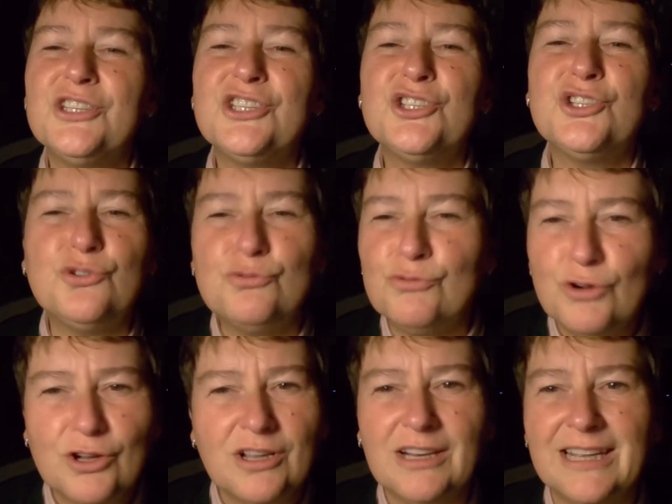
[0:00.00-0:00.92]

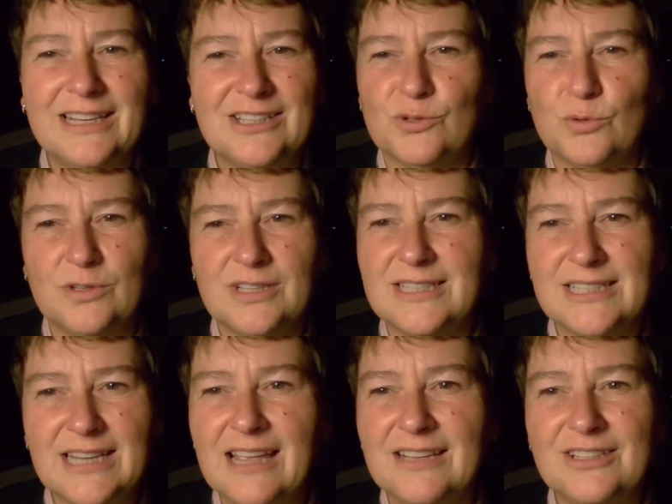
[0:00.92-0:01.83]
struggling to
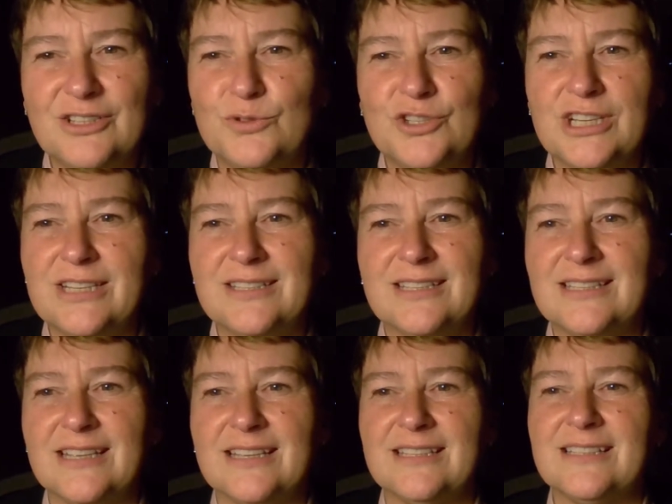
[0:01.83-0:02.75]
understand who
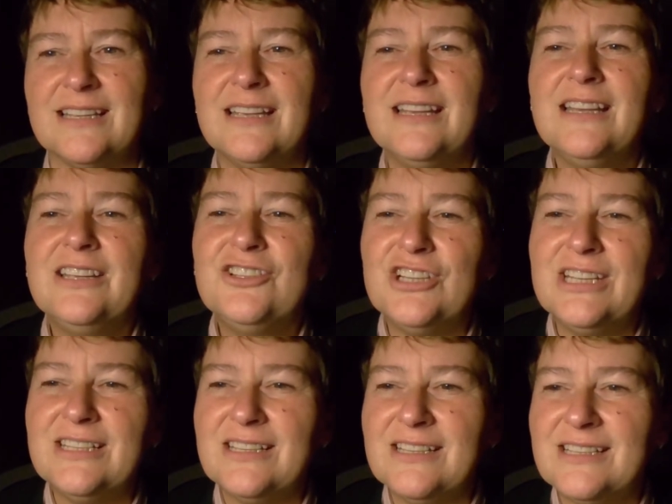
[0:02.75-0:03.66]
Jesus is,
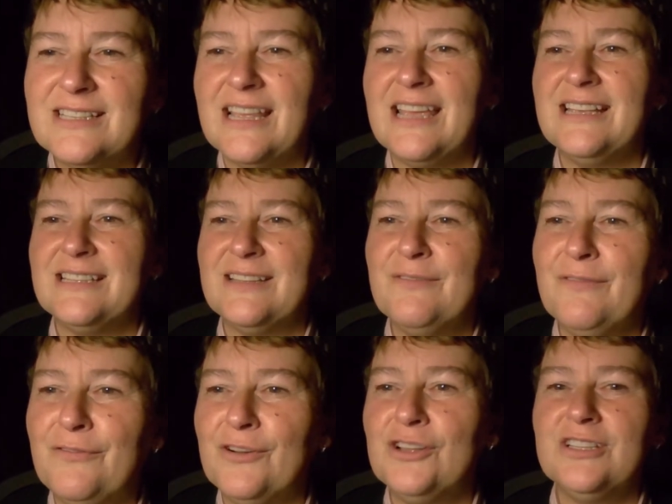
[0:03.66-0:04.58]
Jesus says in
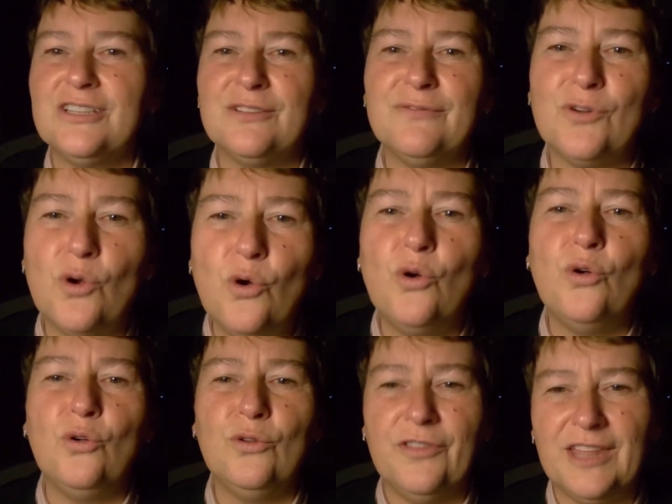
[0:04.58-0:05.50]
front of
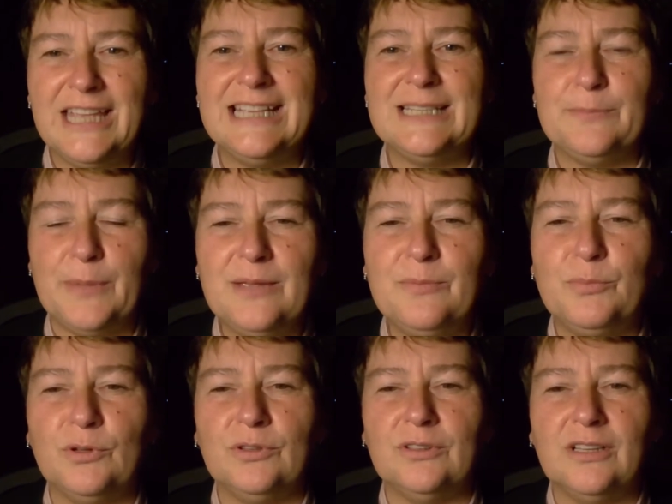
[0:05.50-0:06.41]
all these
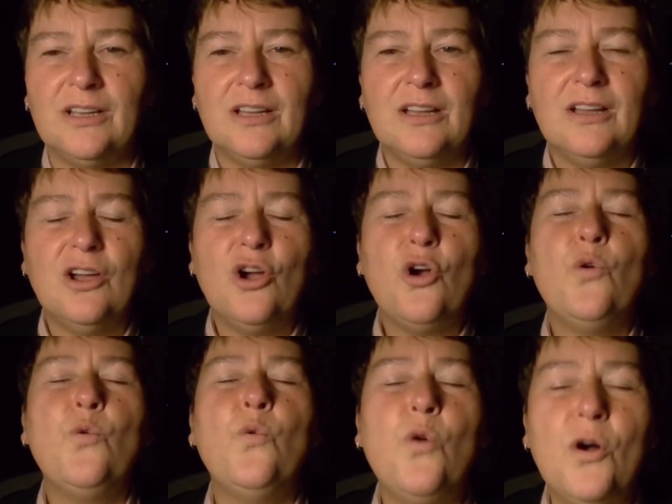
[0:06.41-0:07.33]
people,
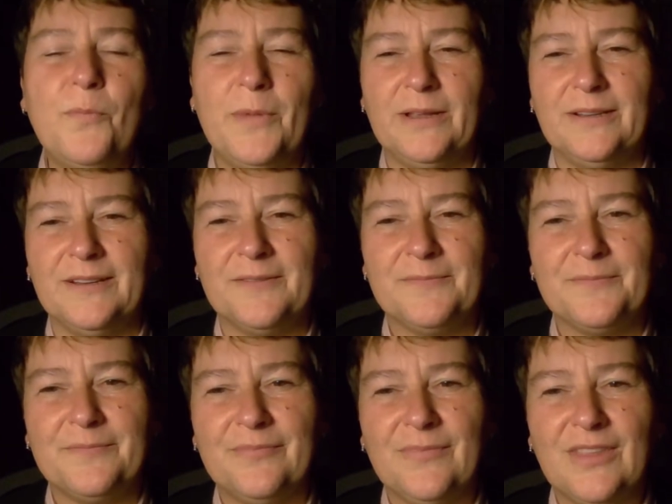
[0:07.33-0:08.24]
Woman,
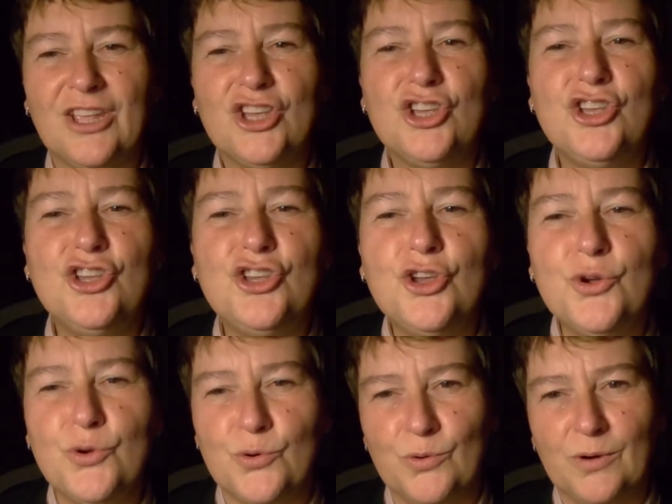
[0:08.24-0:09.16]

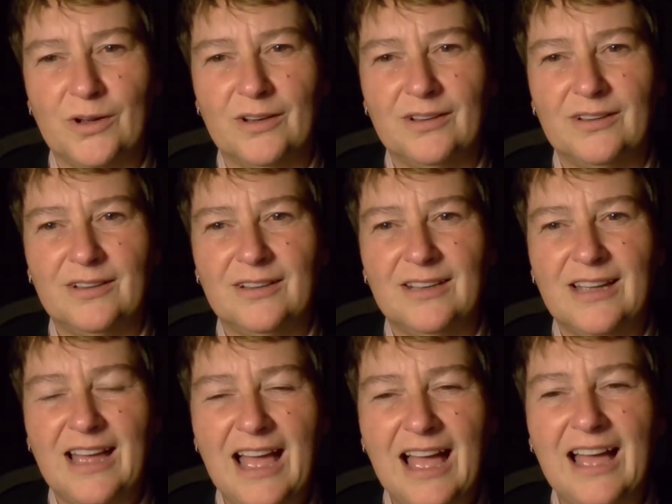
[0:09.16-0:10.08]
you
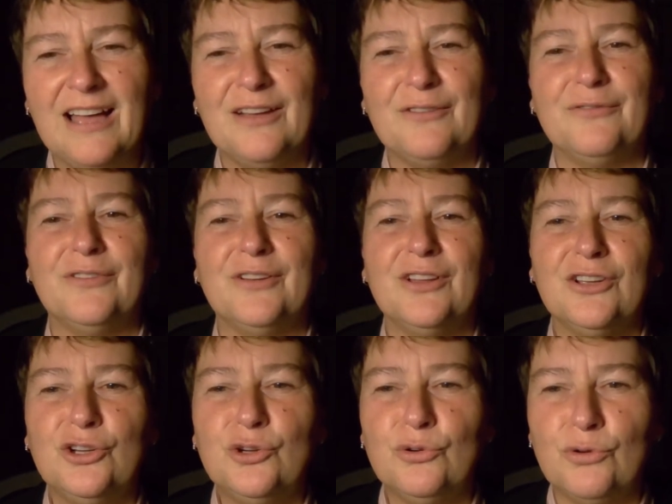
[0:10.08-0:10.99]
have
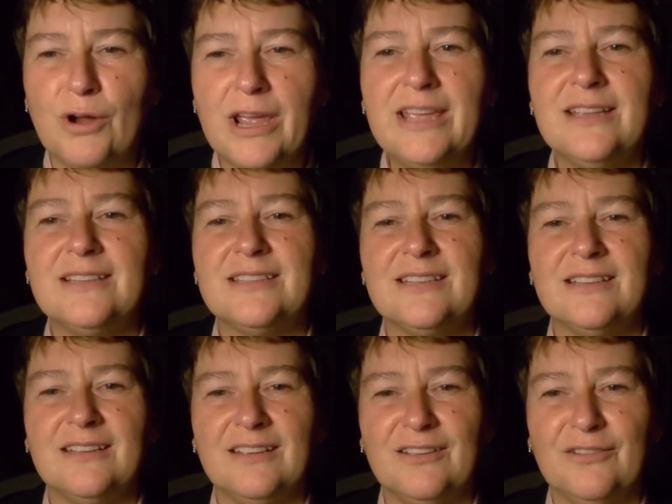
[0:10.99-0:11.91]
great
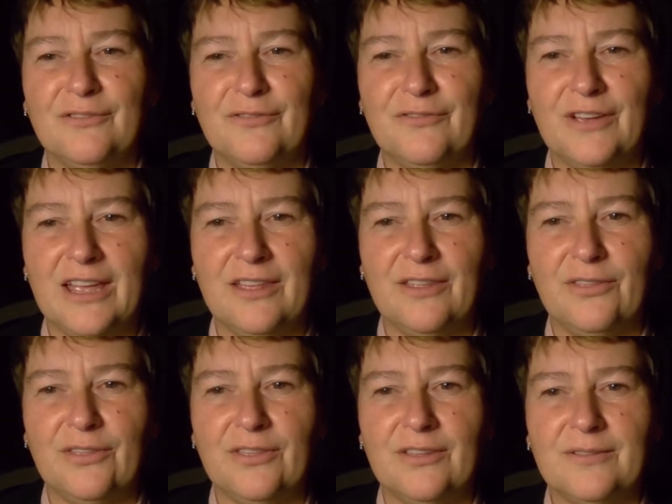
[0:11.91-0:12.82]
faith.